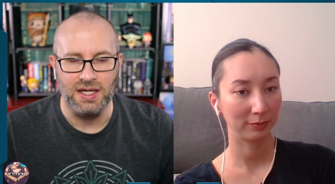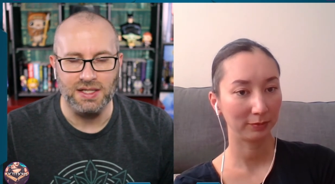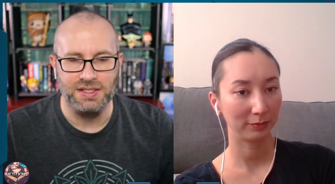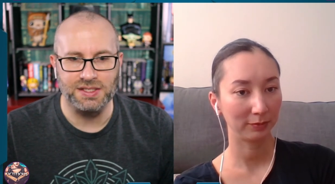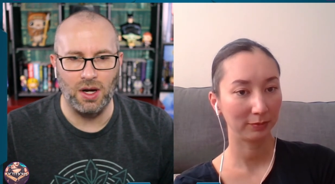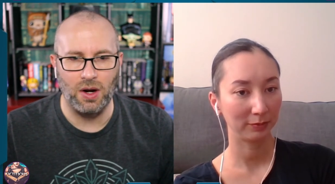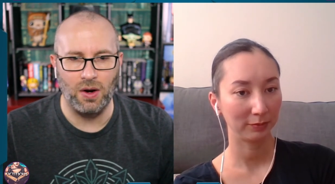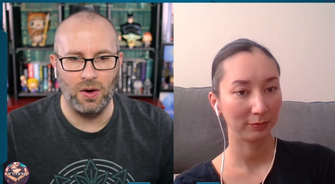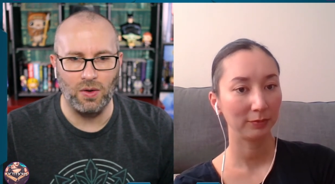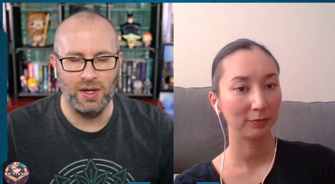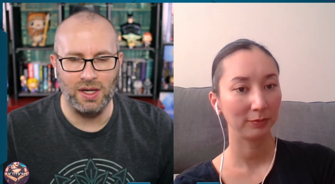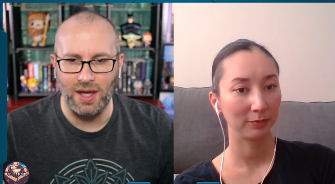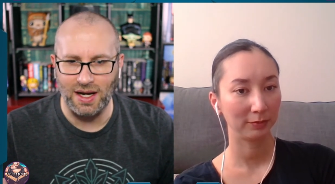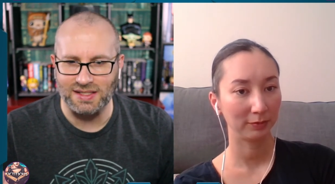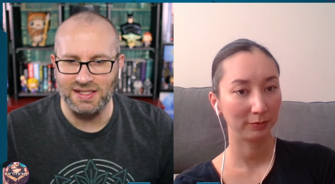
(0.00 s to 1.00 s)
Speaker 1: So
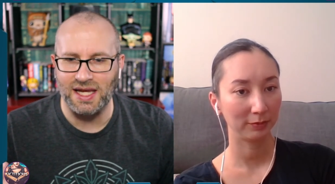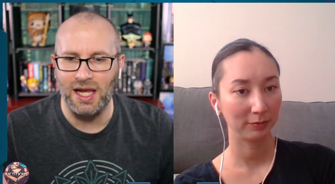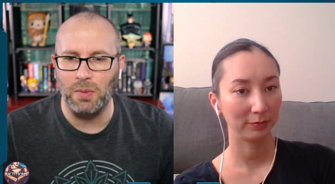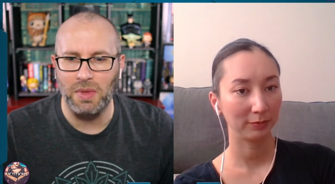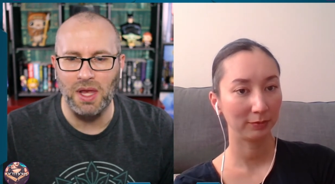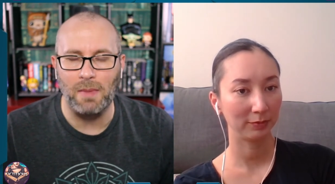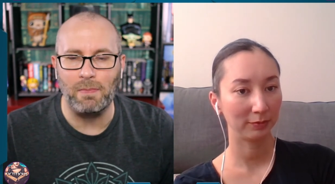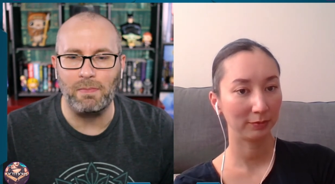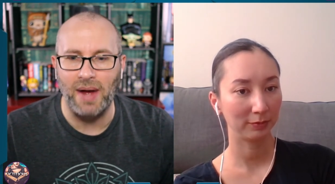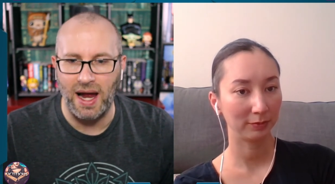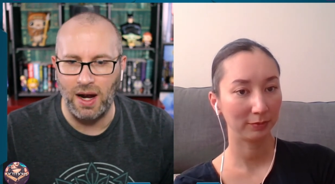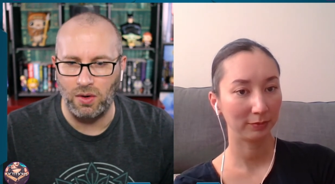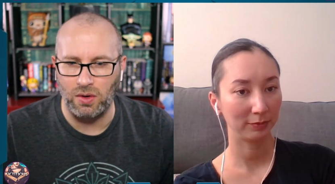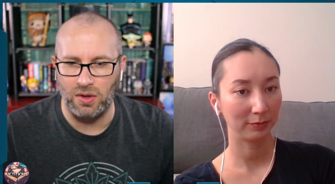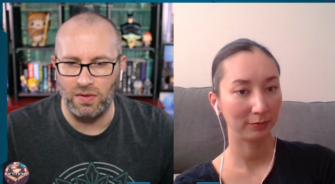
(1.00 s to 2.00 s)
can you kind of tell me
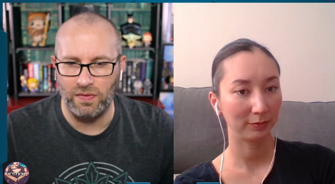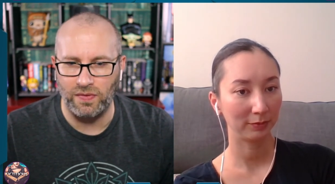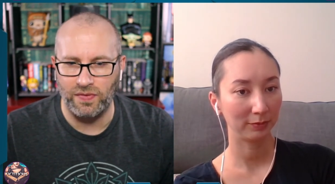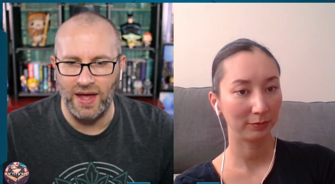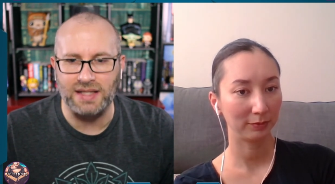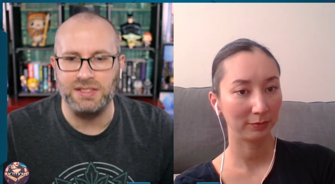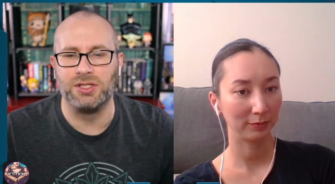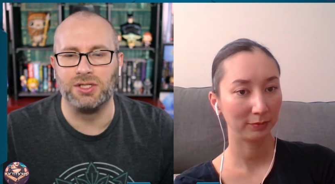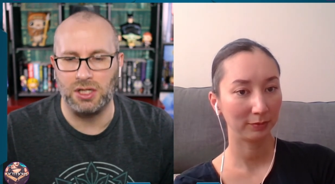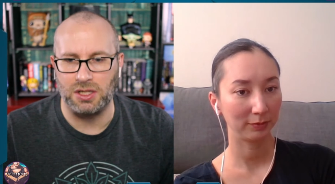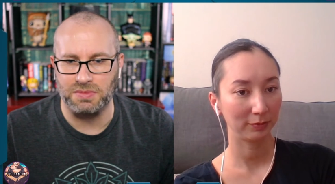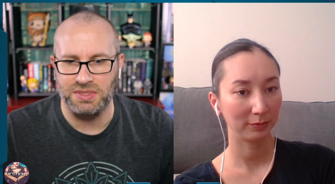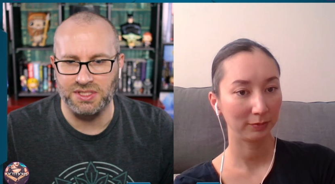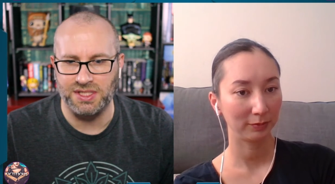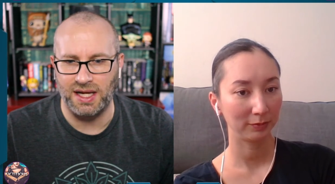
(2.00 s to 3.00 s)
about that
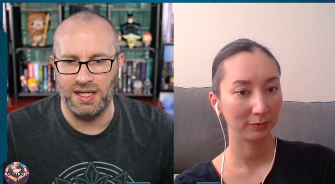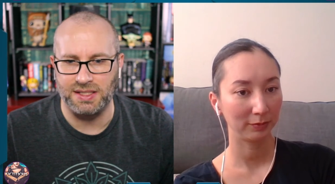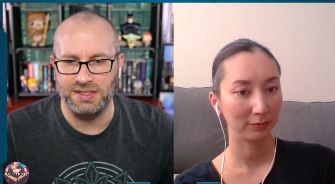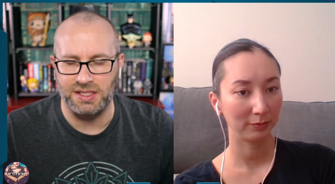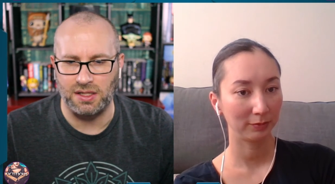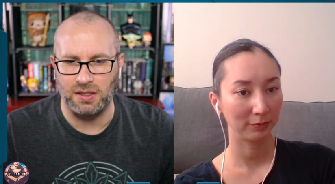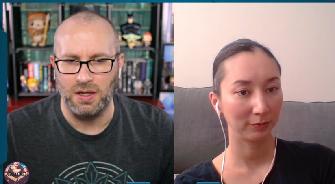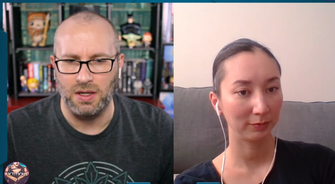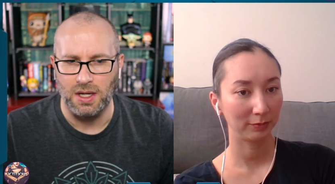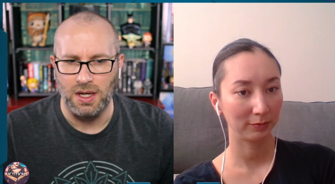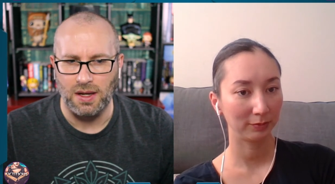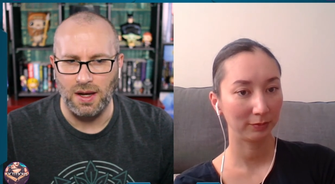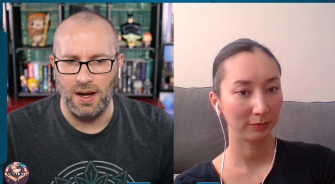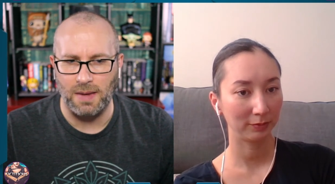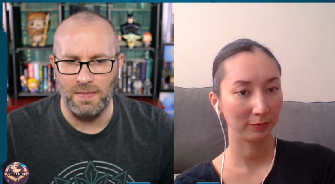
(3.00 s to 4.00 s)
circumstance and
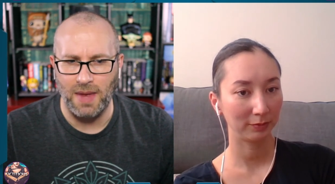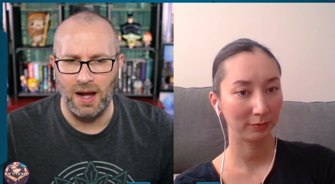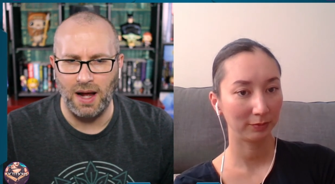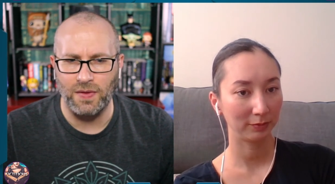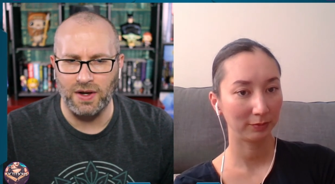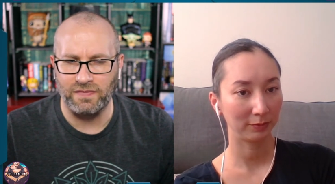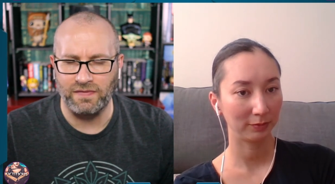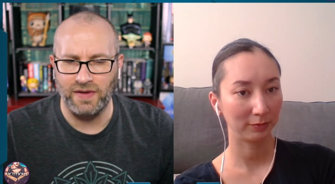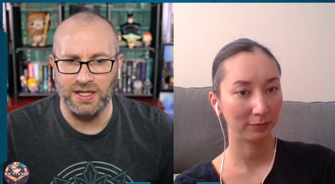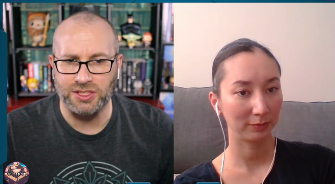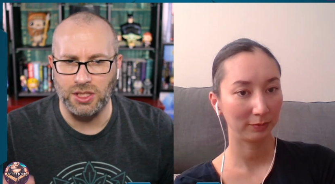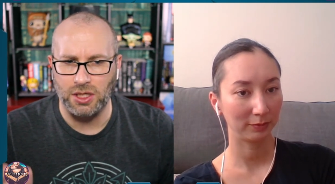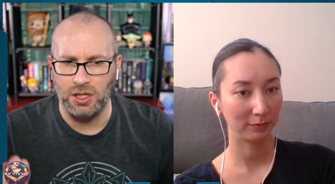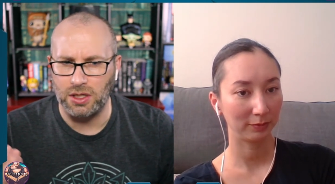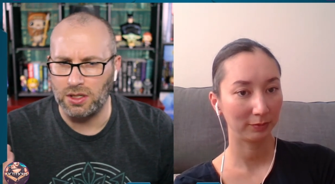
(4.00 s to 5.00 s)
um, how that
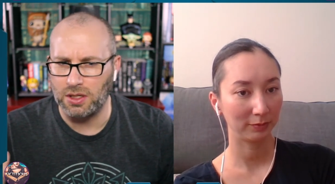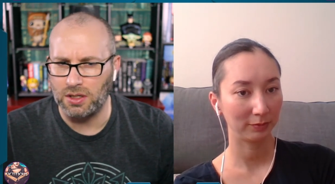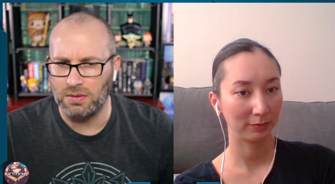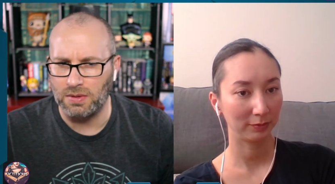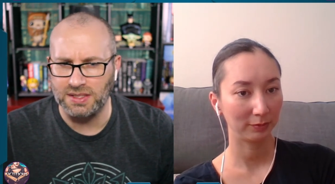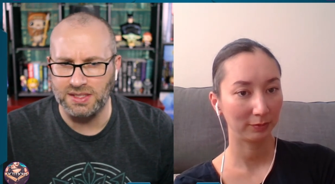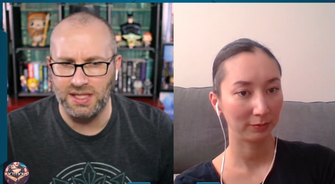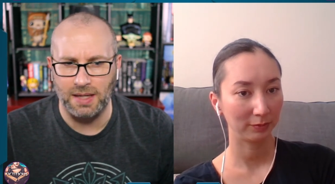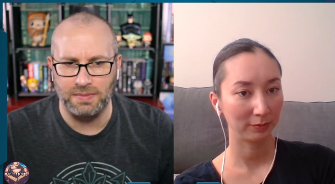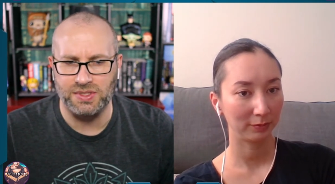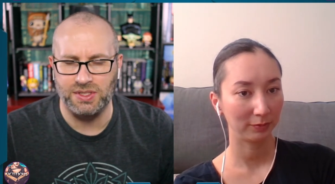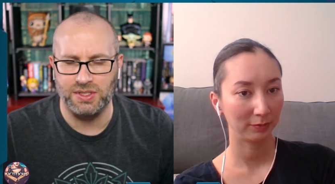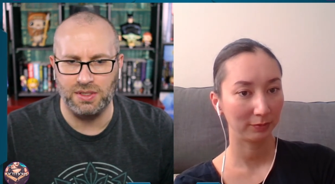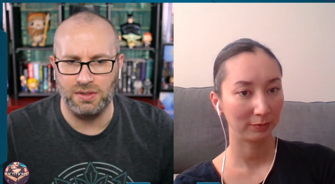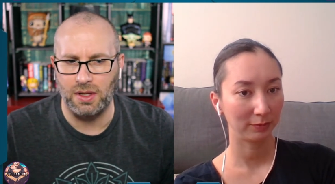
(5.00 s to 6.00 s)
affects her
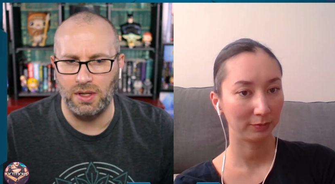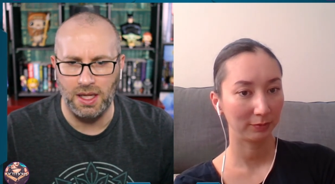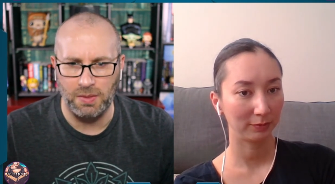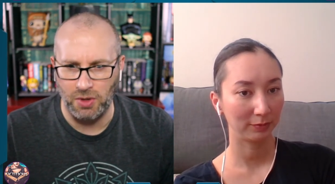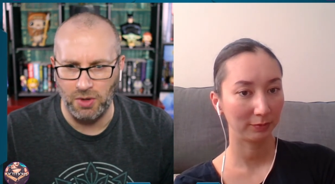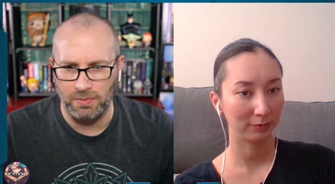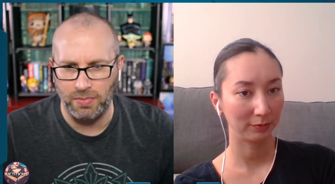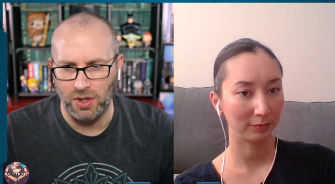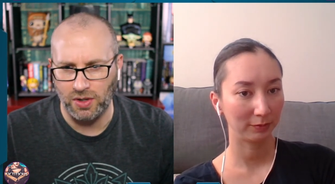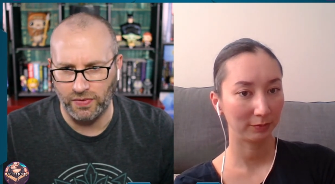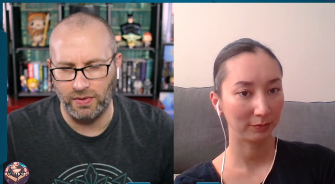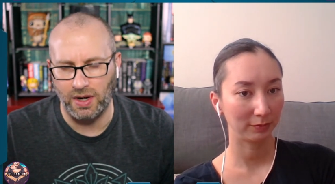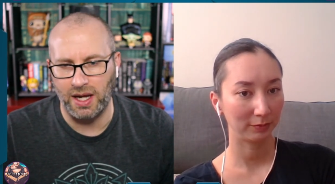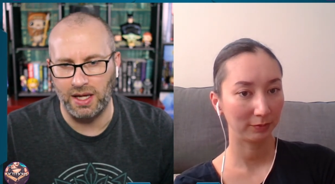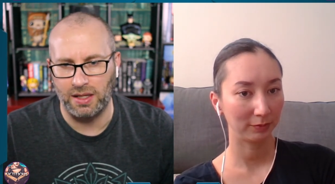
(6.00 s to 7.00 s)
attempt to claim her
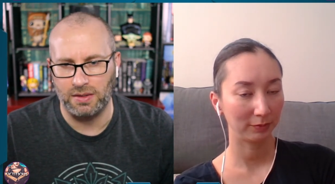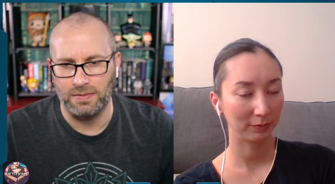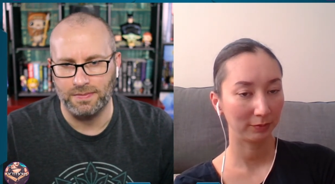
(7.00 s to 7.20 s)
birthright?